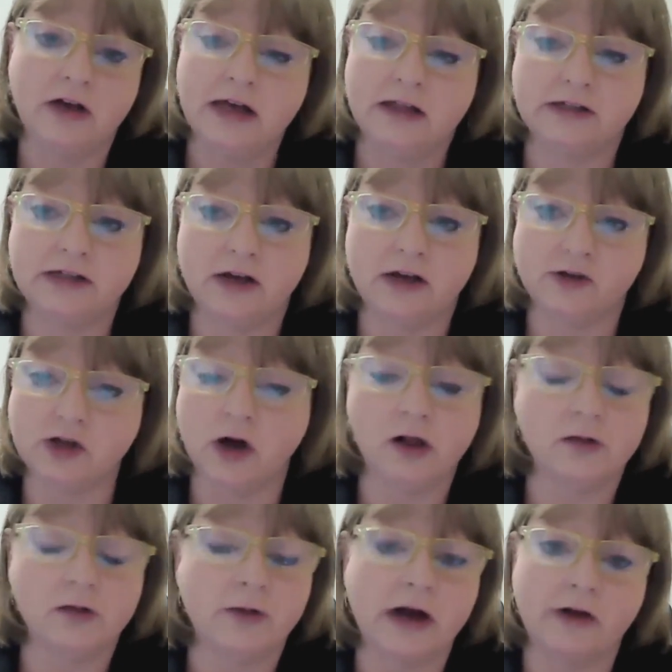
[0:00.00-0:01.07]
that tells all
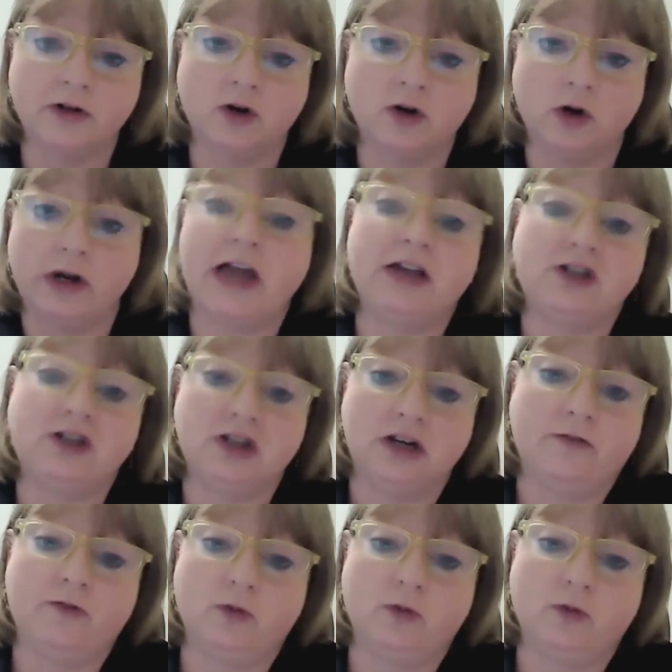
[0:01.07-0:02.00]
about the creation of